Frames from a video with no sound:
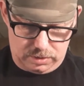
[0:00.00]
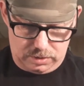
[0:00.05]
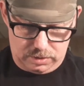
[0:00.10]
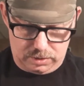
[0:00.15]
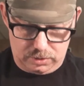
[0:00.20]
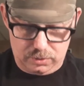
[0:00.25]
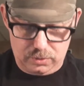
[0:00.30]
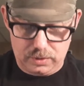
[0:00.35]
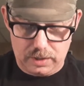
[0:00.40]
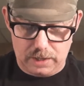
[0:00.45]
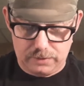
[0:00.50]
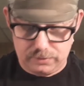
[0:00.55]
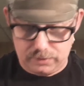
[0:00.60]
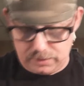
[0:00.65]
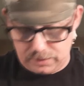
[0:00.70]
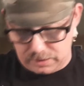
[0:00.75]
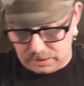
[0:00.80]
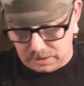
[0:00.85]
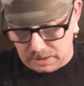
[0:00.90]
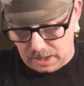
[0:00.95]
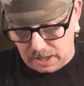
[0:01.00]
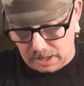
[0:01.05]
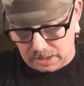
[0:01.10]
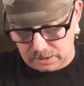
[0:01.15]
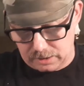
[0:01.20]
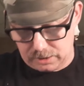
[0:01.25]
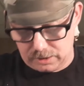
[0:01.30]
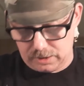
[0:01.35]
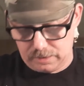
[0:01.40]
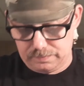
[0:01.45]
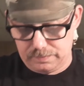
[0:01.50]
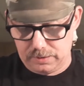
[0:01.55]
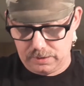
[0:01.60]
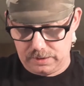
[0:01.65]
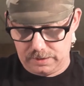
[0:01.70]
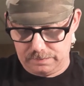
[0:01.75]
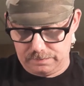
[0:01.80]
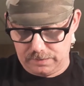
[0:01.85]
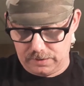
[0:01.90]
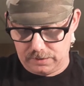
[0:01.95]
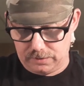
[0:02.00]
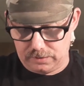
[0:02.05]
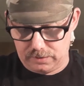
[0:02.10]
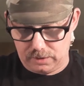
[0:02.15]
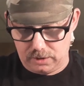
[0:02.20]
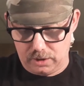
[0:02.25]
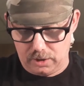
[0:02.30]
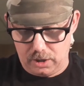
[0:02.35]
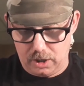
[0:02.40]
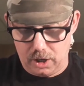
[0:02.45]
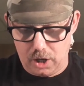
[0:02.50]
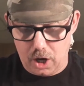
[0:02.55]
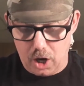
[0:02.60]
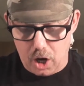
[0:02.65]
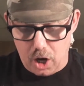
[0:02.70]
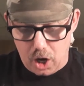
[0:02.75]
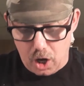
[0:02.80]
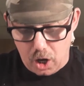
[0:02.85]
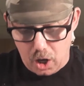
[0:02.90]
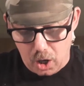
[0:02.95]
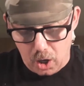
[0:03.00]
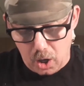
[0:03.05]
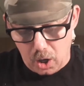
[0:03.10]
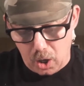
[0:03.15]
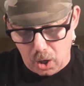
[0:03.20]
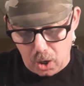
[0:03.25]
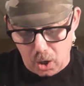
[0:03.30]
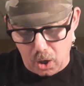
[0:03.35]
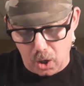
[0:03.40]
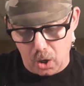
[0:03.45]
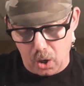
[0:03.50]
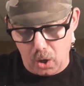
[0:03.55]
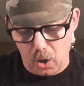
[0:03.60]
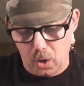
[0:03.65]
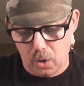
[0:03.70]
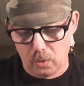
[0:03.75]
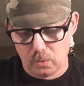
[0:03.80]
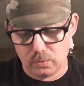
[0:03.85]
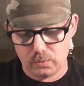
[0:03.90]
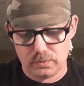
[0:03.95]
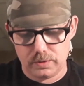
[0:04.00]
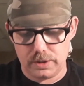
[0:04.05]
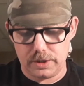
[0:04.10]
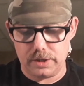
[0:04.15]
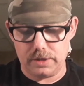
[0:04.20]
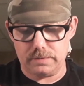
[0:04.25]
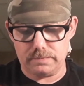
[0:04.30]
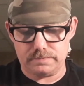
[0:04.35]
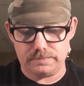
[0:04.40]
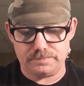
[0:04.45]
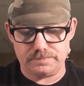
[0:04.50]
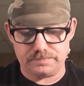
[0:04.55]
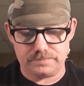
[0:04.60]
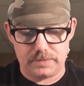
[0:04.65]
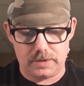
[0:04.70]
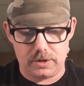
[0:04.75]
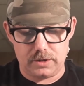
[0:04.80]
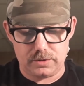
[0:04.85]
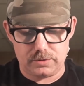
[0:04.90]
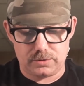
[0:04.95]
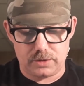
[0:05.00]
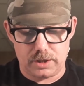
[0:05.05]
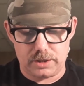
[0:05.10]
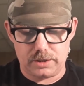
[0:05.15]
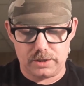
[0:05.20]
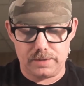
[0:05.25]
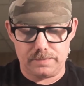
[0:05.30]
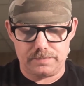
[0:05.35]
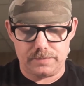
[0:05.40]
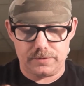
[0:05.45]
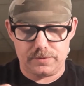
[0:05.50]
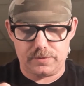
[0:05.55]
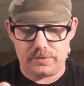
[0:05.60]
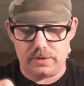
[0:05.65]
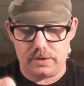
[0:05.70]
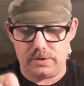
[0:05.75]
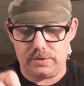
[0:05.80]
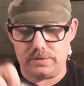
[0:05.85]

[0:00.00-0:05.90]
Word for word: You guys are not going to believe this. Holy. I'm going to try to keep this one